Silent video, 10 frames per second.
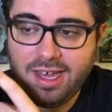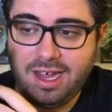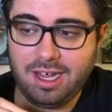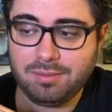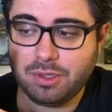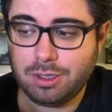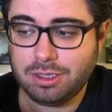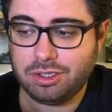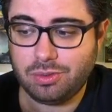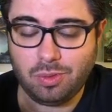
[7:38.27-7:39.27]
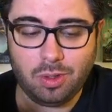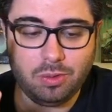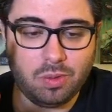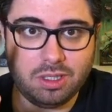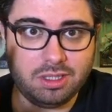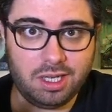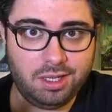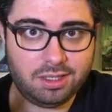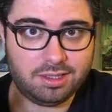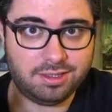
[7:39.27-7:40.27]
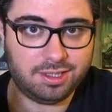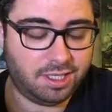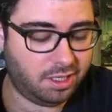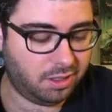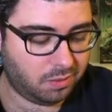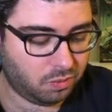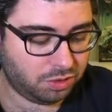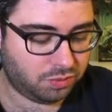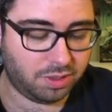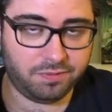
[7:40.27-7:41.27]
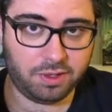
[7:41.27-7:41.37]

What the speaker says: I'm going to roll one die to see which one of